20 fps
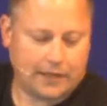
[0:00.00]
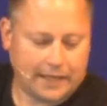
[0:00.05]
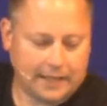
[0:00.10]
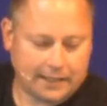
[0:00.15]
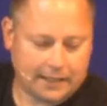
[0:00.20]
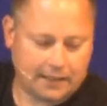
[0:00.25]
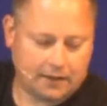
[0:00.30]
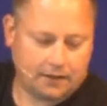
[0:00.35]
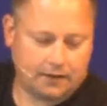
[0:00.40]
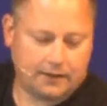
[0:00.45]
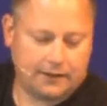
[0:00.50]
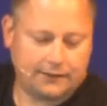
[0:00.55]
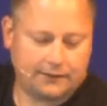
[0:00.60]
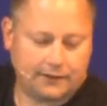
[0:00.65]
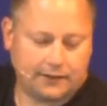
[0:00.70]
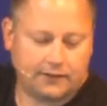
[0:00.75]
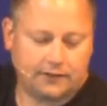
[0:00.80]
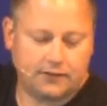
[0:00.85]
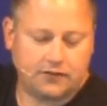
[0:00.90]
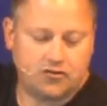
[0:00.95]
here, he
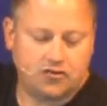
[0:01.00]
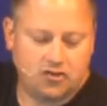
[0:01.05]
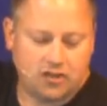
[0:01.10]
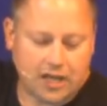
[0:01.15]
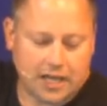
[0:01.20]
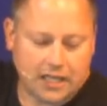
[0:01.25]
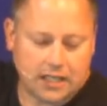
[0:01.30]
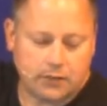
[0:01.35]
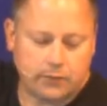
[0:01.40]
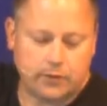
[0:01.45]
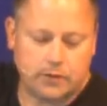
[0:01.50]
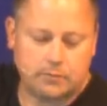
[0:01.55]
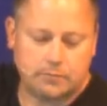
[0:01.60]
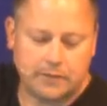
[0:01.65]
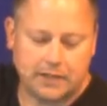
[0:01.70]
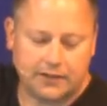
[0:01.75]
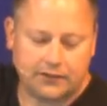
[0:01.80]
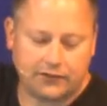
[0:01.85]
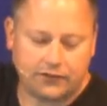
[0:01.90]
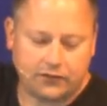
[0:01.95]
says, of genuine
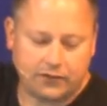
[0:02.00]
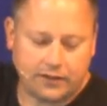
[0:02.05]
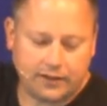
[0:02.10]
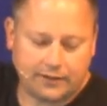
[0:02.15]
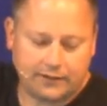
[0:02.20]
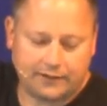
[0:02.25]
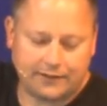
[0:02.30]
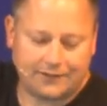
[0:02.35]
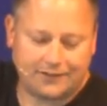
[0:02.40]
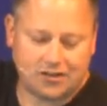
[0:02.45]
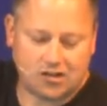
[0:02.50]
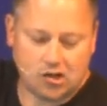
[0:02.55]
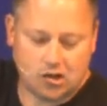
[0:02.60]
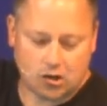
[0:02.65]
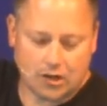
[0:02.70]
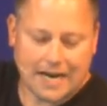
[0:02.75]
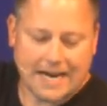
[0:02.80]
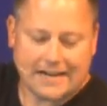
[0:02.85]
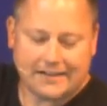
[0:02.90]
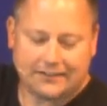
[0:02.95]
ministry is it's
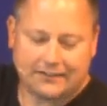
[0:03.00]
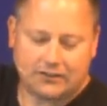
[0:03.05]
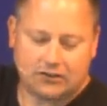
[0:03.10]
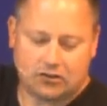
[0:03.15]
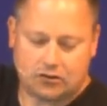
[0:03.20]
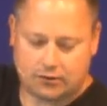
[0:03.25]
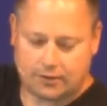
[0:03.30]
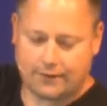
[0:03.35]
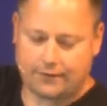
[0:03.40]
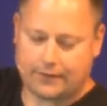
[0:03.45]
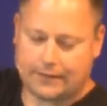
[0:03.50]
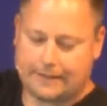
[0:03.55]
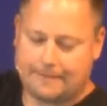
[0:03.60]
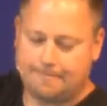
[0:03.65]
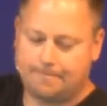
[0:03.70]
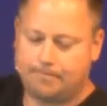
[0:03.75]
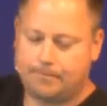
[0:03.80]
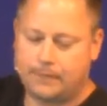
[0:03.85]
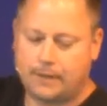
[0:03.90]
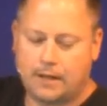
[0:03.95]
grace driven.
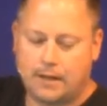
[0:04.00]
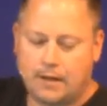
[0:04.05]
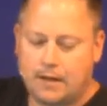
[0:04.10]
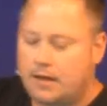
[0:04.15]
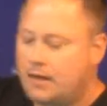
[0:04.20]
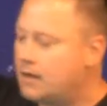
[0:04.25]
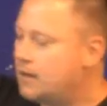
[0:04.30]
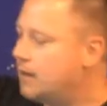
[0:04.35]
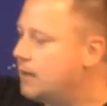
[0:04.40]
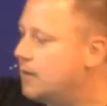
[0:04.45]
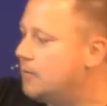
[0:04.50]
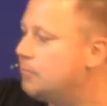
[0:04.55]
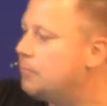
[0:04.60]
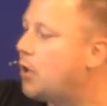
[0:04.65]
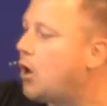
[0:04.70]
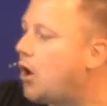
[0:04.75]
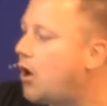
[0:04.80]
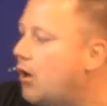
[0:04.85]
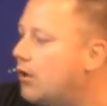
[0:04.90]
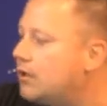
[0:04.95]

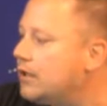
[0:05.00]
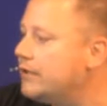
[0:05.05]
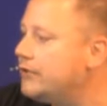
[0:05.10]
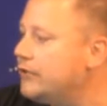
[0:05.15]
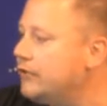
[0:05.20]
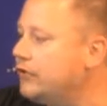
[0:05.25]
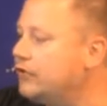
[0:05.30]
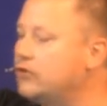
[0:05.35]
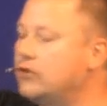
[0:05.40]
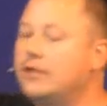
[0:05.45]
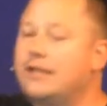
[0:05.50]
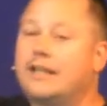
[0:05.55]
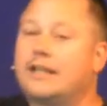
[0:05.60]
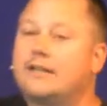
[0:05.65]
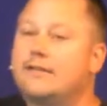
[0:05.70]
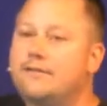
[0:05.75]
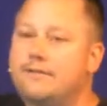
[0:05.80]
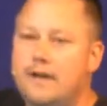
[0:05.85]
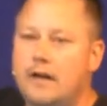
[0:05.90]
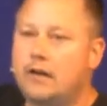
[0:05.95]
Paul understood that the
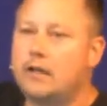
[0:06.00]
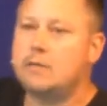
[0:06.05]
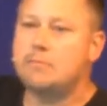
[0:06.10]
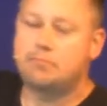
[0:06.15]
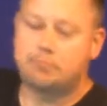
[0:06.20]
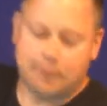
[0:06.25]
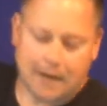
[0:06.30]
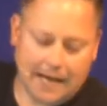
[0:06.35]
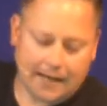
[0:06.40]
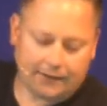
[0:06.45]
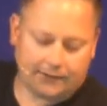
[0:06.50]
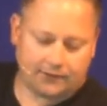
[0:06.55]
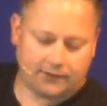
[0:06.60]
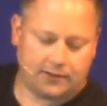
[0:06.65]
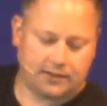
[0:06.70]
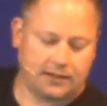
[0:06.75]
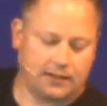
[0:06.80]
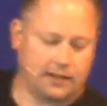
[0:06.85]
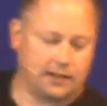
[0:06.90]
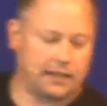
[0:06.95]
very best
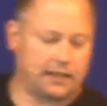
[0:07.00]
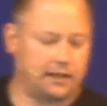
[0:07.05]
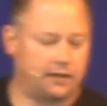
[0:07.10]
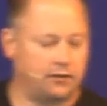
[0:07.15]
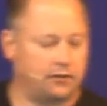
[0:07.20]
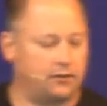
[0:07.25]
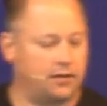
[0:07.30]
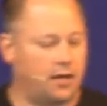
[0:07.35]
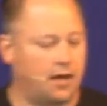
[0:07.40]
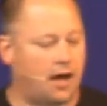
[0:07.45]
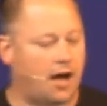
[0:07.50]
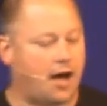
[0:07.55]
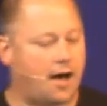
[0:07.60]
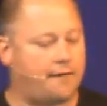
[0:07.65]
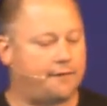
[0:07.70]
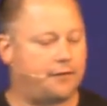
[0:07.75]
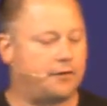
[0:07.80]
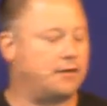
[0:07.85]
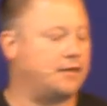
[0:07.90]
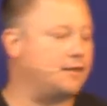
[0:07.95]
he could
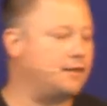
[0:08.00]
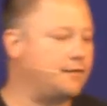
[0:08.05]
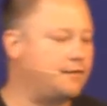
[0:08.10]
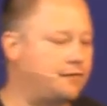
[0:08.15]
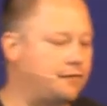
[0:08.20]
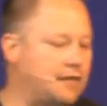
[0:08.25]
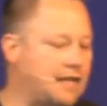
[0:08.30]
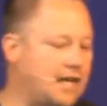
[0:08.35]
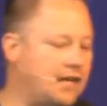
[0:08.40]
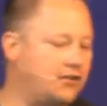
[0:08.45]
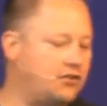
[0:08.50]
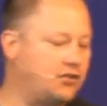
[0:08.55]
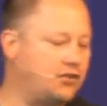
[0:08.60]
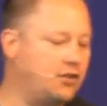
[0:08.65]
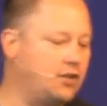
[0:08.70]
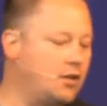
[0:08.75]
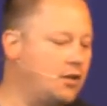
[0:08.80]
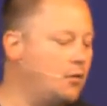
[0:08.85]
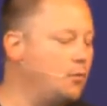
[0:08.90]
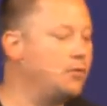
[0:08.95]
offer in the flesh
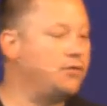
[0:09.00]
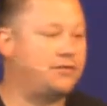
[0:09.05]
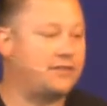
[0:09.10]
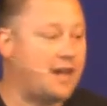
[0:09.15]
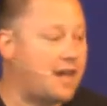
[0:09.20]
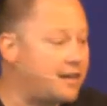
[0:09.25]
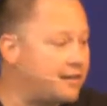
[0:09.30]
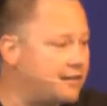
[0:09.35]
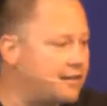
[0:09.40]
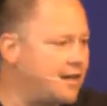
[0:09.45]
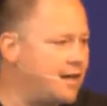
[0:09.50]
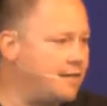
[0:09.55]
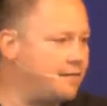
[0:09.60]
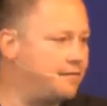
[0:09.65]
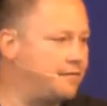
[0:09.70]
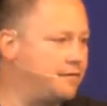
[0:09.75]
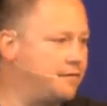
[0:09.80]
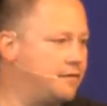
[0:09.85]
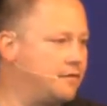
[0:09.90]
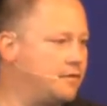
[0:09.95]
was not enough,
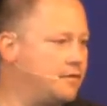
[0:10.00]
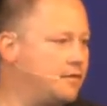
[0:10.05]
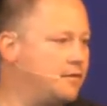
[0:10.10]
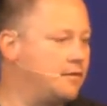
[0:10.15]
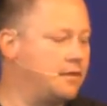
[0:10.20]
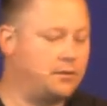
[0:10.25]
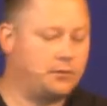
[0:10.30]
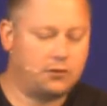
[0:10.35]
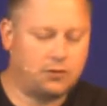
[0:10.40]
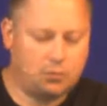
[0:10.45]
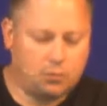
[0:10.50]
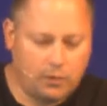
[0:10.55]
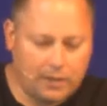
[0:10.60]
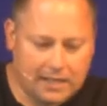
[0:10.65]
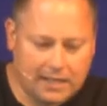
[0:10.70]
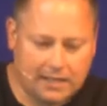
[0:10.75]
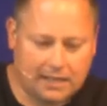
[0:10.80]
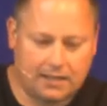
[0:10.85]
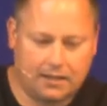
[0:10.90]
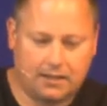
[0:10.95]
it was
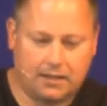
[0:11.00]
weak.